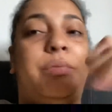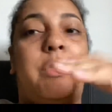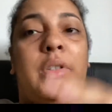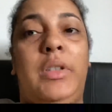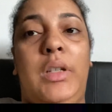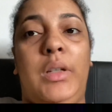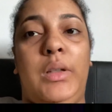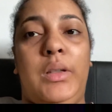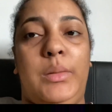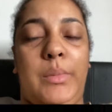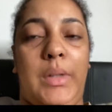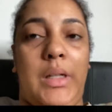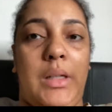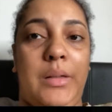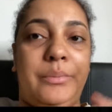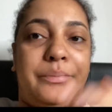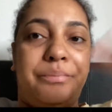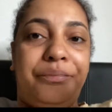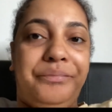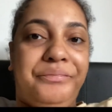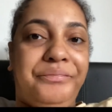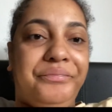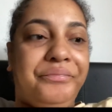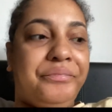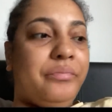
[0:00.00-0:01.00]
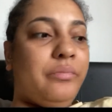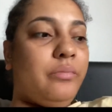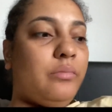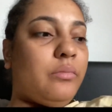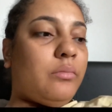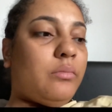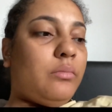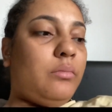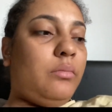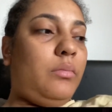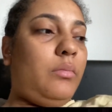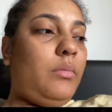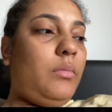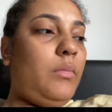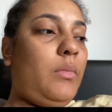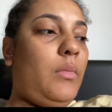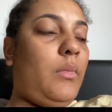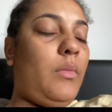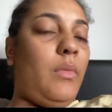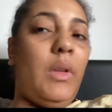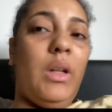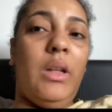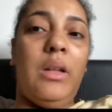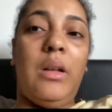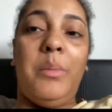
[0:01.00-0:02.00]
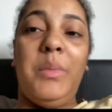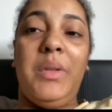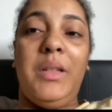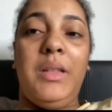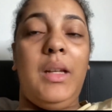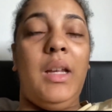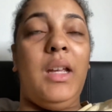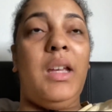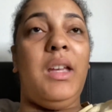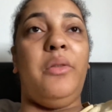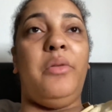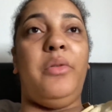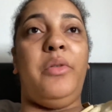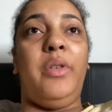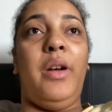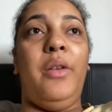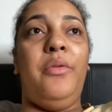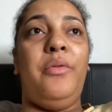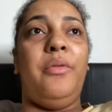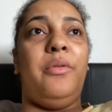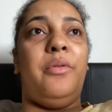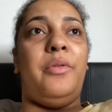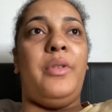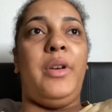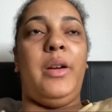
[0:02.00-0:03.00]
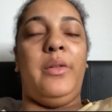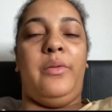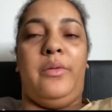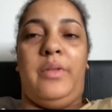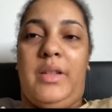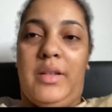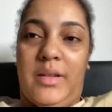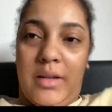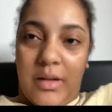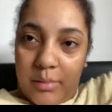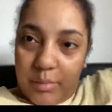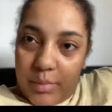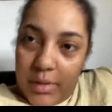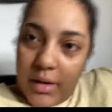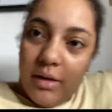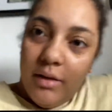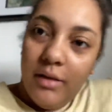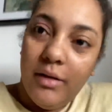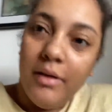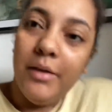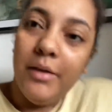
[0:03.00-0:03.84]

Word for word: Excuse me. I'm sinking further and further into the bit.